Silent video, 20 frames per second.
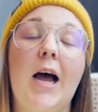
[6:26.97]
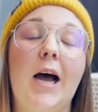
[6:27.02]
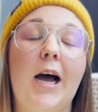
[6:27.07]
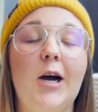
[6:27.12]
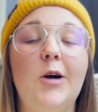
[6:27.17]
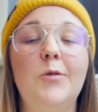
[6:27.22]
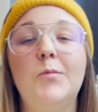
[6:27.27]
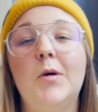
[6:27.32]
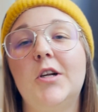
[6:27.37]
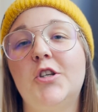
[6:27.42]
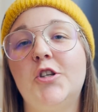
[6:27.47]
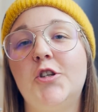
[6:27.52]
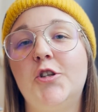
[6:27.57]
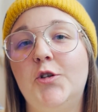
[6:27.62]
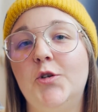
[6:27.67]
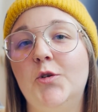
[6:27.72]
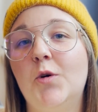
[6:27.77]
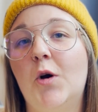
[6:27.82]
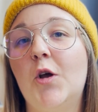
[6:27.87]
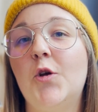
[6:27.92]
How much
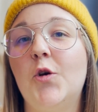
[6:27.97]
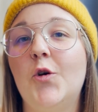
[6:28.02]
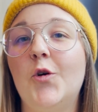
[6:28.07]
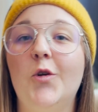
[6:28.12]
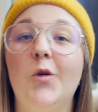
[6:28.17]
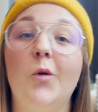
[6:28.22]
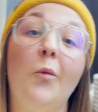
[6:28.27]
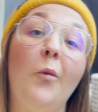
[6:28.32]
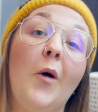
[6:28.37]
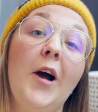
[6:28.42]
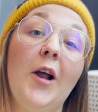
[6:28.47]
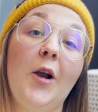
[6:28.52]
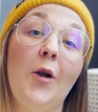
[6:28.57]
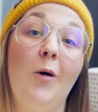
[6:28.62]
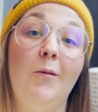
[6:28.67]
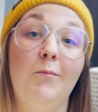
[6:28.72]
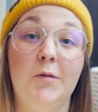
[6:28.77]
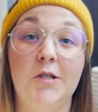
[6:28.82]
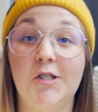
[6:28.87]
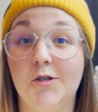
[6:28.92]
do I earn while
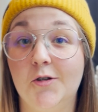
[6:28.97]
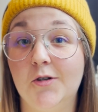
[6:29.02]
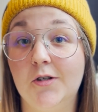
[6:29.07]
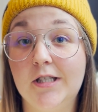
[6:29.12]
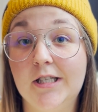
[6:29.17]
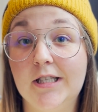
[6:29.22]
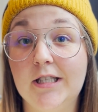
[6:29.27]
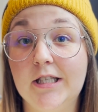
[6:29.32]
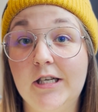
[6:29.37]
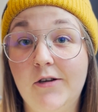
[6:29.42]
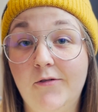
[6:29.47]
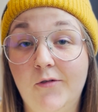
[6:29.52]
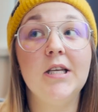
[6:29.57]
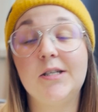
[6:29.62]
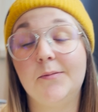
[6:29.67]
on maternity leave?